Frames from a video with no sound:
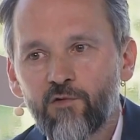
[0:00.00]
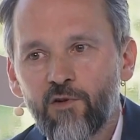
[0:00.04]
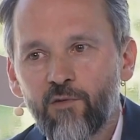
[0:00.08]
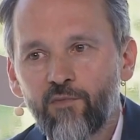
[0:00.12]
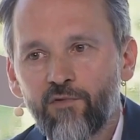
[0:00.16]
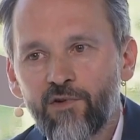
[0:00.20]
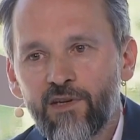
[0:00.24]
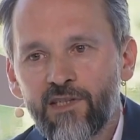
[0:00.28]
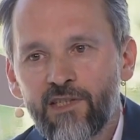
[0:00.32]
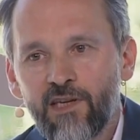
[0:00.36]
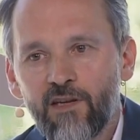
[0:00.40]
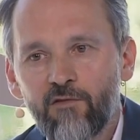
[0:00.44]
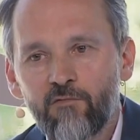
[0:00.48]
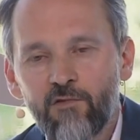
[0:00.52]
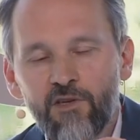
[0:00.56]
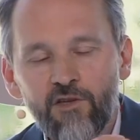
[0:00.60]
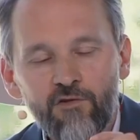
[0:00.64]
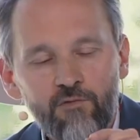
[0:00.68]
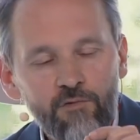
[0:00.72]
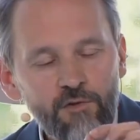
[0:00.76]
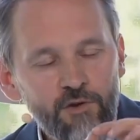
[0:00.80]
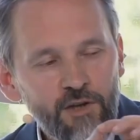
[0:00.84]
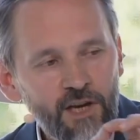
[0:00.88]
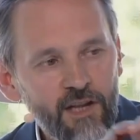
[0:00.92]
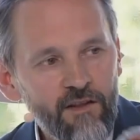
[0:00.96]

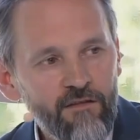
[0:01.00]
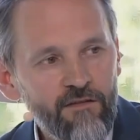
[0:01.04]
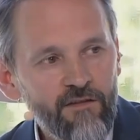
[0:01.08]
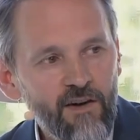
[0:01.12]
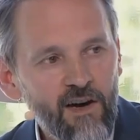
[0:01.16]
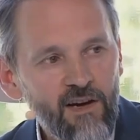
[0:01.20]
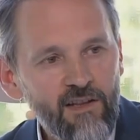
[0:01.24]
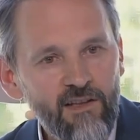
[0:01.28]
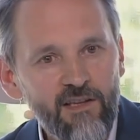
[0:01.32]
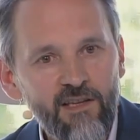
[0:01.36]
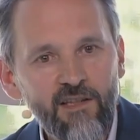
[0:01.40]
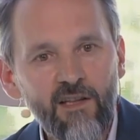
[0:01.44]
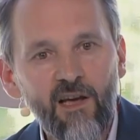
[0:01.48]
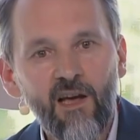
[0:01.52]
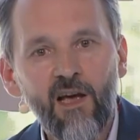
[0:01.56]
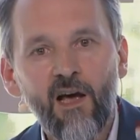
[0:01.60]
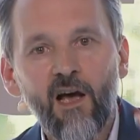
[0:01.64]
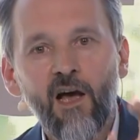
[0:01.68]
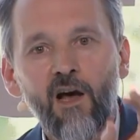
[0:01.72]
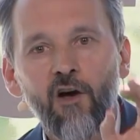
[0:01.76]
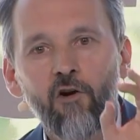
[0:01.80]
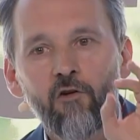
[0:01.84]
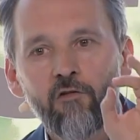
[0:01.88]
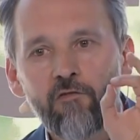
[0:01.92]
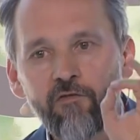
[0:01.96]
we can find in
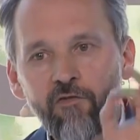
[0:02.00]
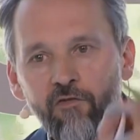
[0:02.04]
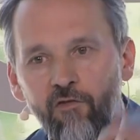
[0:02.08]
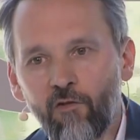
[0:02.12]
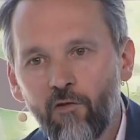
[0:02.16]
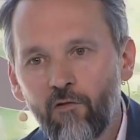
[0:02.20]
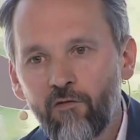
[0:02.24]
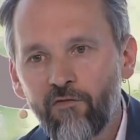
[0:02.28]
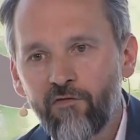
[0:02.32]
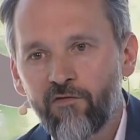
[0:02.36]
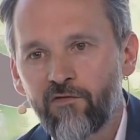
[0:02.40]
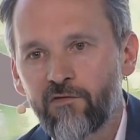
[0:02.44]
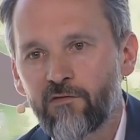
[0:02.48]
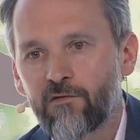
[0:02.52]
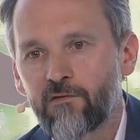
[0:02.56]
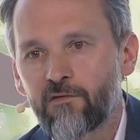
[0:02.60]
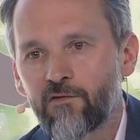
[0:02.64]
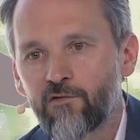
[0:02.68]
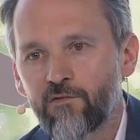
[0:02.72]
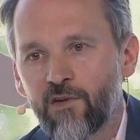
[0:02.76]
a fourth,